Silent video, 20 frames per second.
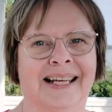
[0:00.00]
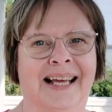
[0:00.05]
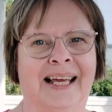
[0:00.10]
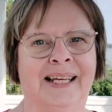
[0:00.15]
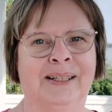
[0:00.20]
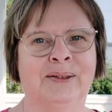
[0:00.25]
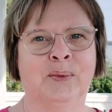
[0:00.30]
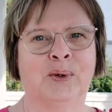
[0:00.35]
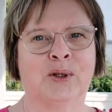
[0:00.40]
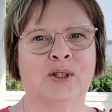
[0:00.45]

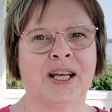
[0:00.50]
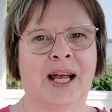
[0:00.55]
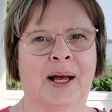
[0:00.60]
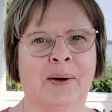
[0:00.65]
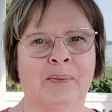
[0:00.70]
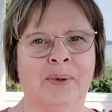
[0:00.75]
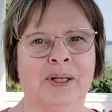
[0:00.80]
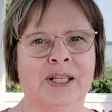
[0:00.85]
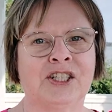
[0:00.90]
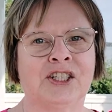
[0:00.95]
It was
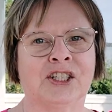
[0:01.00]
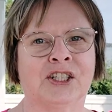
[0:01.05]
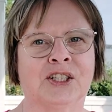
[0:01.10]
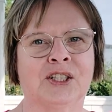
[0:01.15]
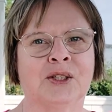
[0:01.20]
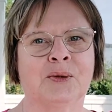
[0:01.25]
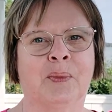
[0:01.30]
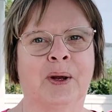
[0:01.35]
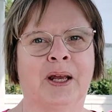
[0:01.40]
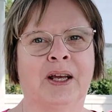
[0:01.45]

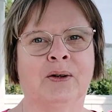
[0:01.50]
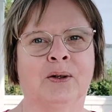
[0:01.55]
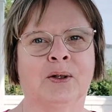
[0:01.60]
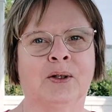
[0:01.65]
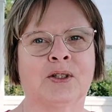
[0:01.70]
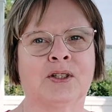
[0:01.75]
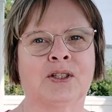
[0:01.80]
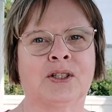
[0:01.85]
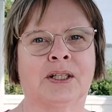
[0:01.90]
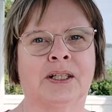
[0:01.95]
ambitious
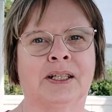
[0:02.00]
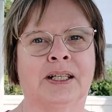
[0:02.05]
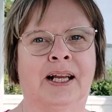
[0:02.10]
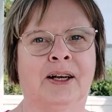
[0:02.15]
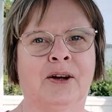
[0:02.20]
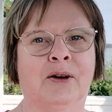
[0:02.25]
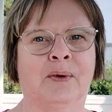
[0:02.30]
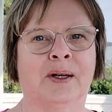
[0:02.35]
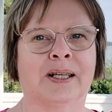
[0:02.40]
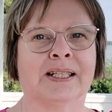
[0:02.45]
because
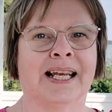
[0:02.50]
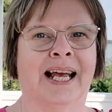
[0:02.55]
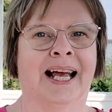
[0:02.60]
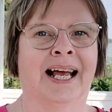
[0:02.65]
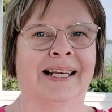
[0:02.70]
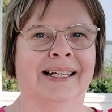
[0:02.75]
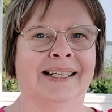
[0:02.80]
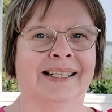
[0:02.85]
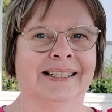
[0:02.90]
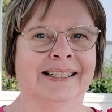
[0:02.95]
none of us
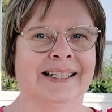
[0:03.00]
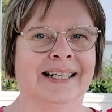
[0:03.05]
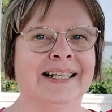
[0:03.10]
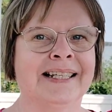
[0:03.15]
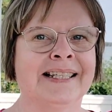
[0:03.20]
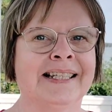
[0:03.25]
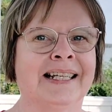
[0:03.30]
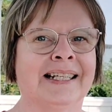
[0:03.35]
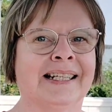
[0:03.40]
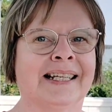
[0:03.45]
had done
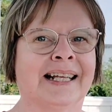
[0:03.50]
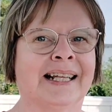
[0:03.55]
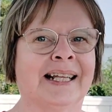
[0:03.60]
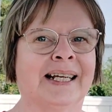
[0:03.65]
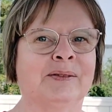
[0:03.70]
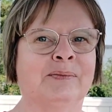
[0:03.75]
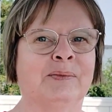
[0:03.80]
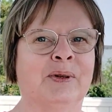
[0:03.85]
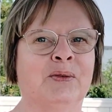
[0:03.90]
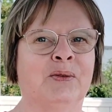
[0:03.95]
anything like
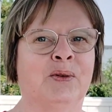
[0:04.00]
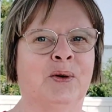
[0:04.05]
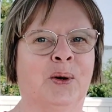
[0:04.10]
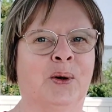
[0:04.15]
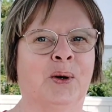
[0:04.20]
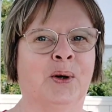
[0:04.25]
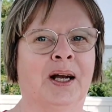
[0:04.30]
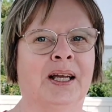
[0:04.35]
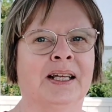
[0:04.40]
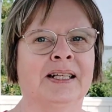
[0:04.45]
that
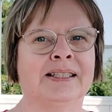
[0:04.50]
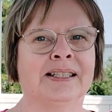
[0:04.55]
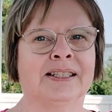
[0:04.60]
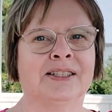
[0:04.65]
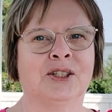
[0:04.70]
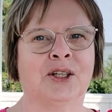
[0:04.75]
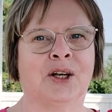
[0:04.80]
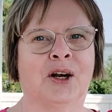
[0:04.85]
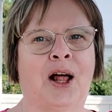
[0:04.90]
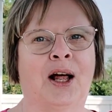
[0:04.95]
before in
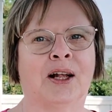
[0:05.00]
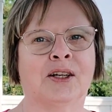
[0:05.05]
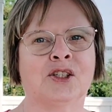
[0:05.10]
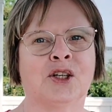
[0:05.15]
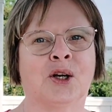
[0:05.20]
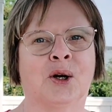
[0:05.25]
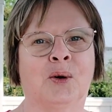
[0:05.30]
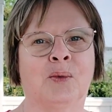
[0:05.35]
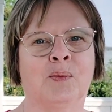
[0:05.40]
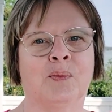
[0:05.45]
such a large
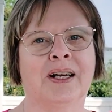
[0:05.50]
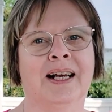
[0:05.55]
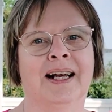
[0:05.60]
group.